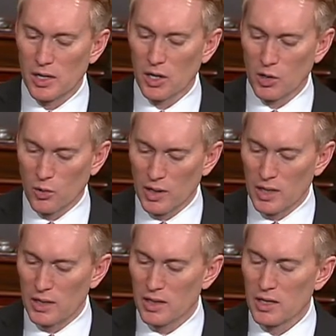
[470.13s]

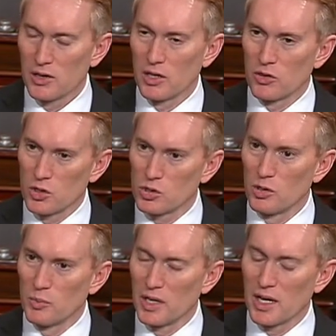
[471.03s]
agree that this
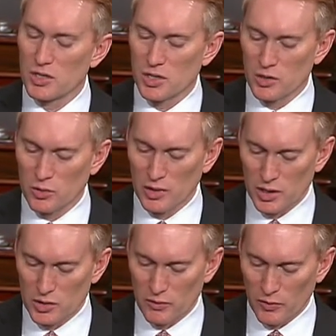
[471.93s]
should be a central
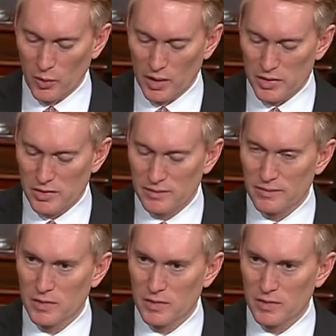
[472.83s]
issue for us.